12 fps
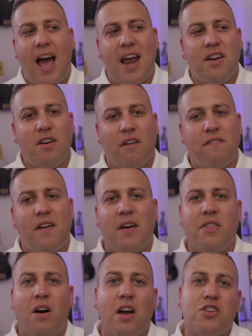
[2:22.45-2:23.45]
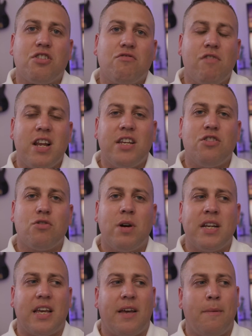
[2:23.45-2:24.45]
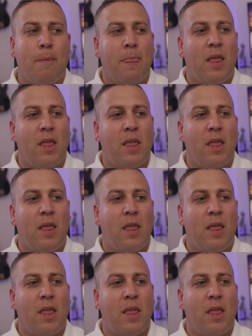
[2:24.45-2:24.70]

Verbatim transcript: and I found that I just really enjoyed it.